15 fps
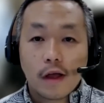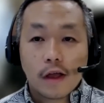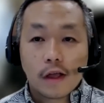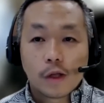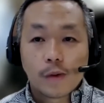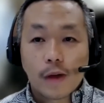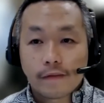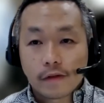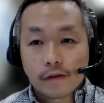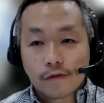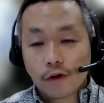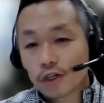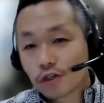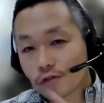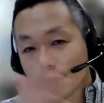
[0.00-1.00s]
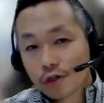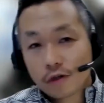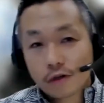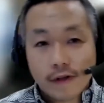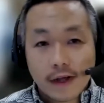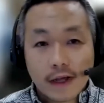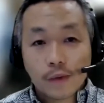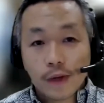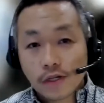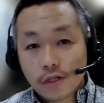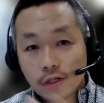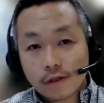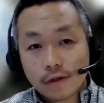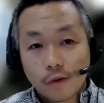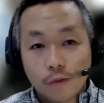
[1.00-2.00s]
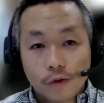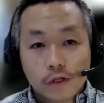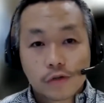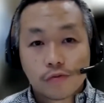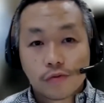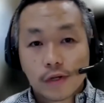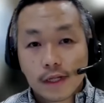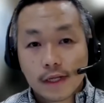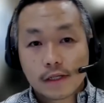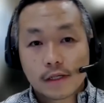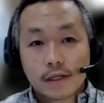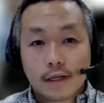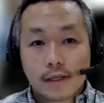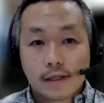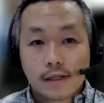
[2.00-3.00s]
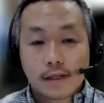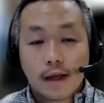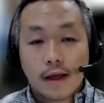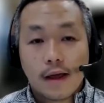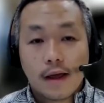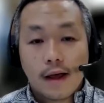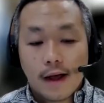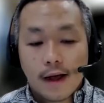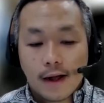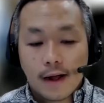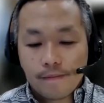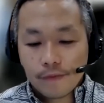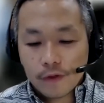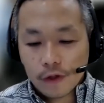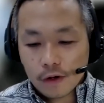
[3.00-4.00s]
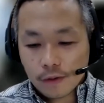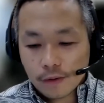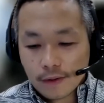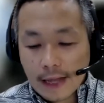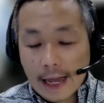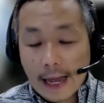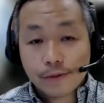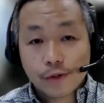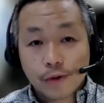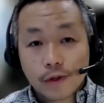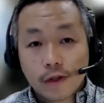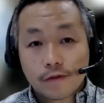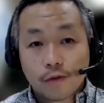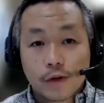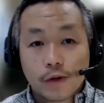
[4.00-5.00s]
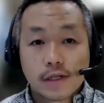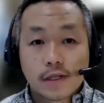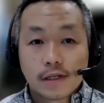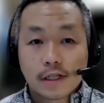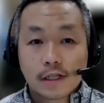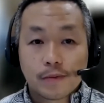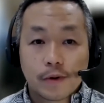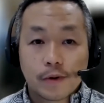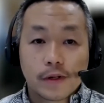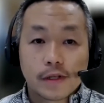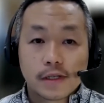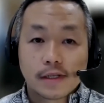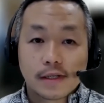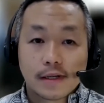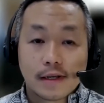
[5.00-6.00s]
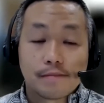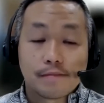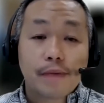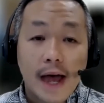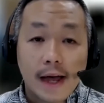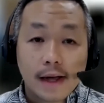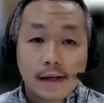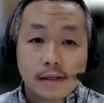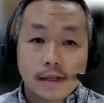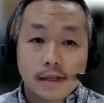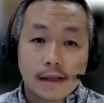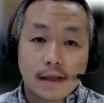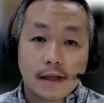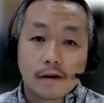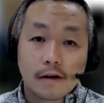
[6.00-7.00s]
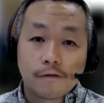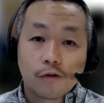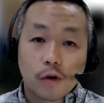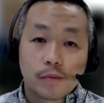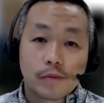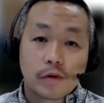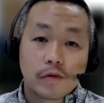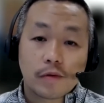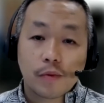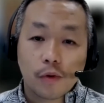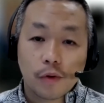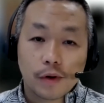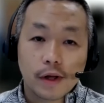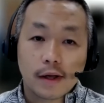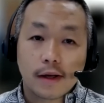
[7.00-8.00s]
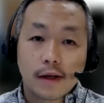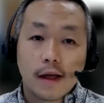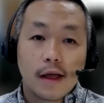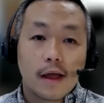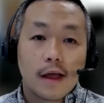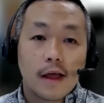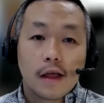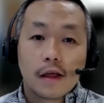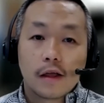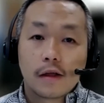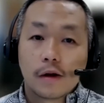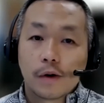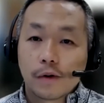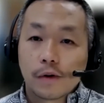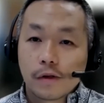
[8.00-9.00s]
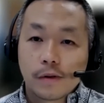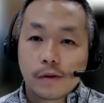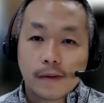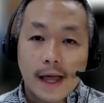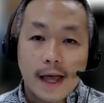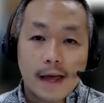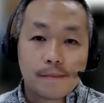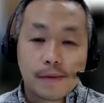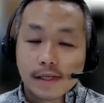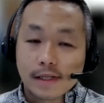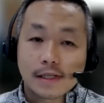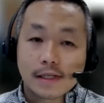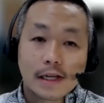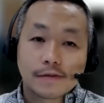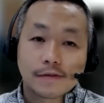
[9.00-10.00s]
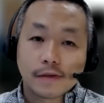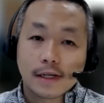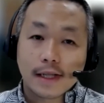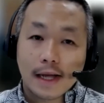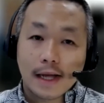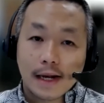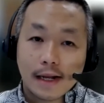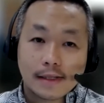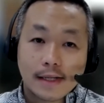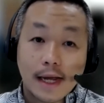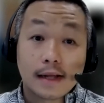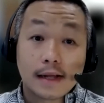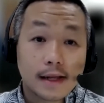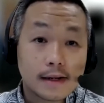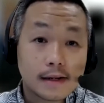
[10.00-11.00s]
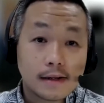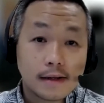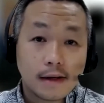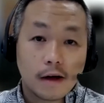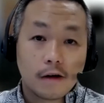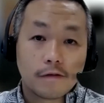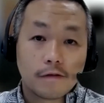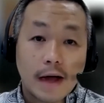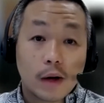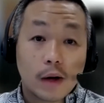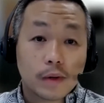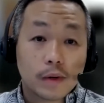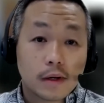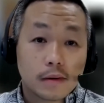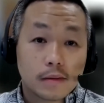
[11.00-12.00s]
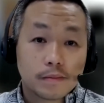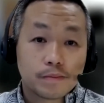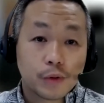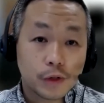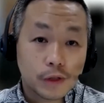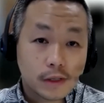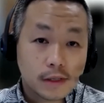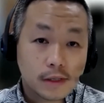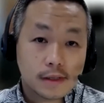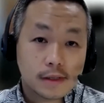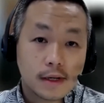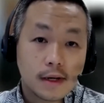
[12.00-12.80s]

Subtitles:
you have this very structured evaluation where it's really just capturing the voices, experiences, and impacts to then inform your reporting. You can't be successful on that tail end of outputs